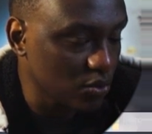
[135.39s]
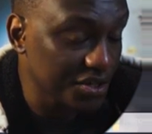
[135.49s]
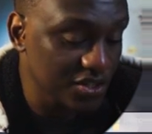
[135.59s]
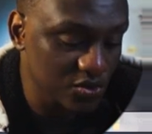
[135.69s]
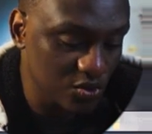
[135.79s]

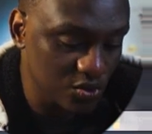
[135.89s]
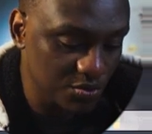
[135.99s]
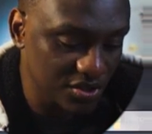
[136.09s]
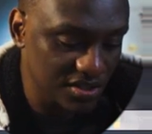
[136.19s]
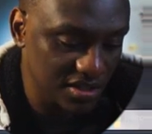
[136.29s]
one is going to
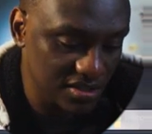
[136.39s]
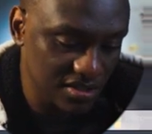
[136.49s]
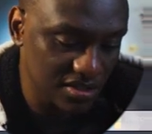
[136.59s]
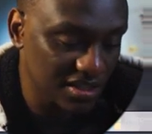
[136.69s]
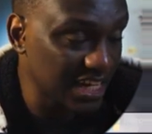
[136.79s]

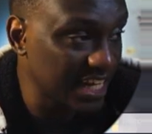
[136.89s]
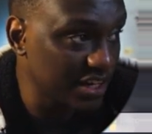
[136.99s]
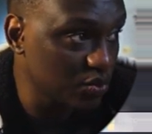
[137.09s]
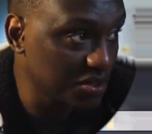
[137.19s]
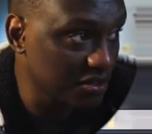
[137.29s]
represent the
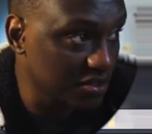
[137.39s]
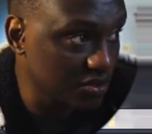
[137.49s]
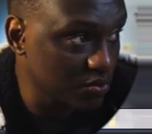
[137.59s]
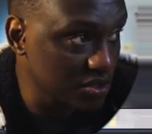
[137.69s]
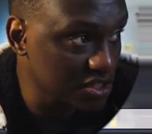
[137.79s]
lane width,
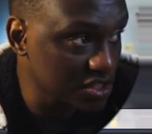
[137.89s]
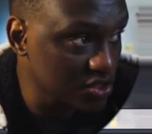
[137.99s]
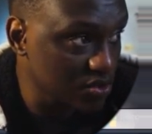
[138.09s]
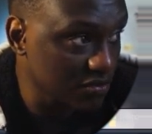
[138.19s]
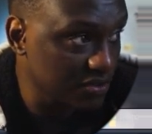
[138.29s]
which
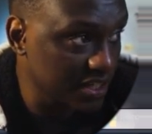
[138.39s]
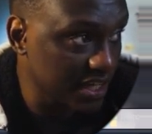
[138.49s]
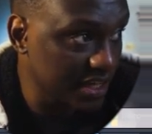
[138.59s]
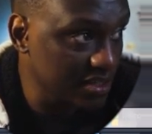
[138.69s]
is roughly